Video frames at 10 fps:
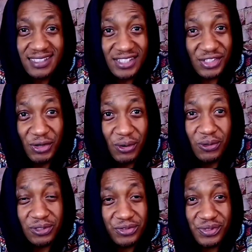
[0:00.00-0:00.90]
is
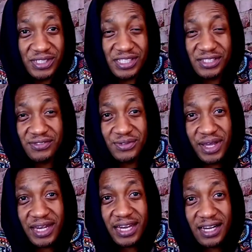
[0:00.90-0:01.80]
gold reserves
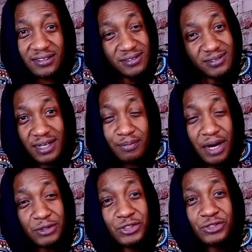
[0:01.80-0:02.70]
right now
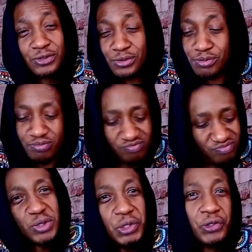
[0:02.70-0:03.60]
about to
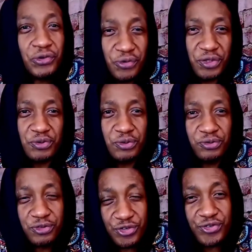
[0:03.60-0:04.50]
go through the
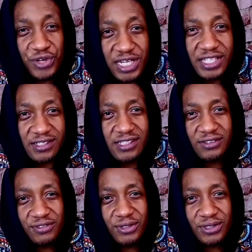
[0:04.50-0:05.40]
roof. Trillions
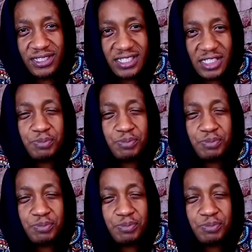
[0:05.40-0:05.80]
of dollars is